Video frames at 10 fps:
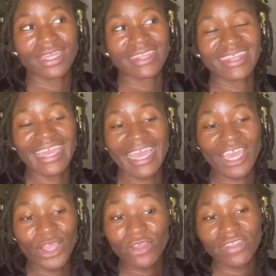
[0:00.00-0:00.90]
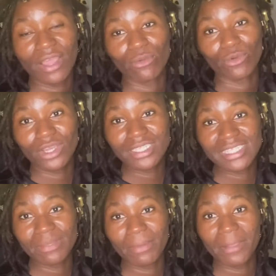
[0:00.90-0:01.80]
the air that
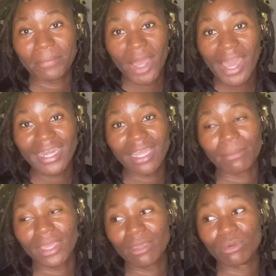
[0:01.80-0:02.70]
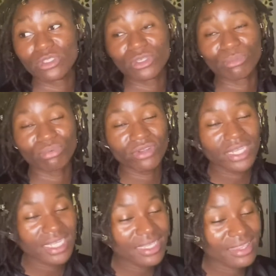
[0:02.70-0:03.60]
runs in my body. I'm able to
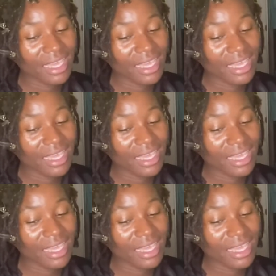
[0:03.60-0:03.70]
breathe.